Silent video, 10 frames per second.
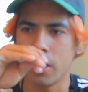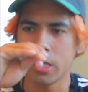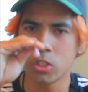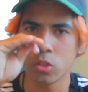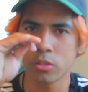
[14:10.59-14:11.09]

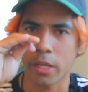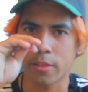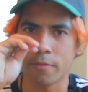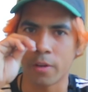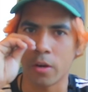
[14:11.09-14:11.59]
It shows
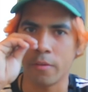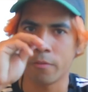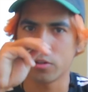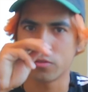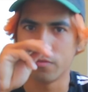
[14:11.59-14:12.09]
like the very
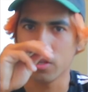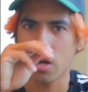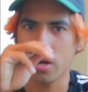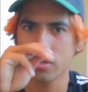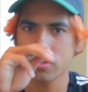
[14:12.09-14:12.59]
first
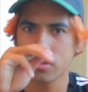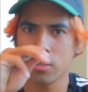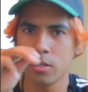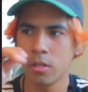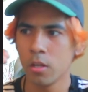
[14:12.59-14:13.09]
vlogs
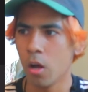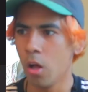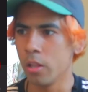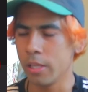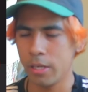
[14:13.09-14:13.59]

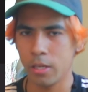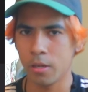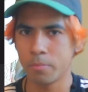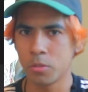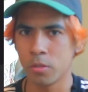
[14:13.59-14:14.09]

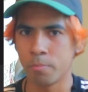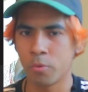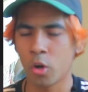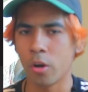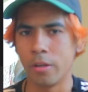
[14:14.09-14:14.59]
leading up to
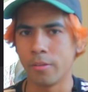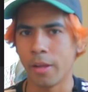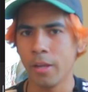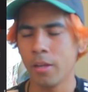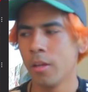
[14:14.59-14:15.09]
current
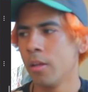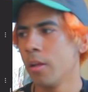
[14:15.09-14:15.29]
date.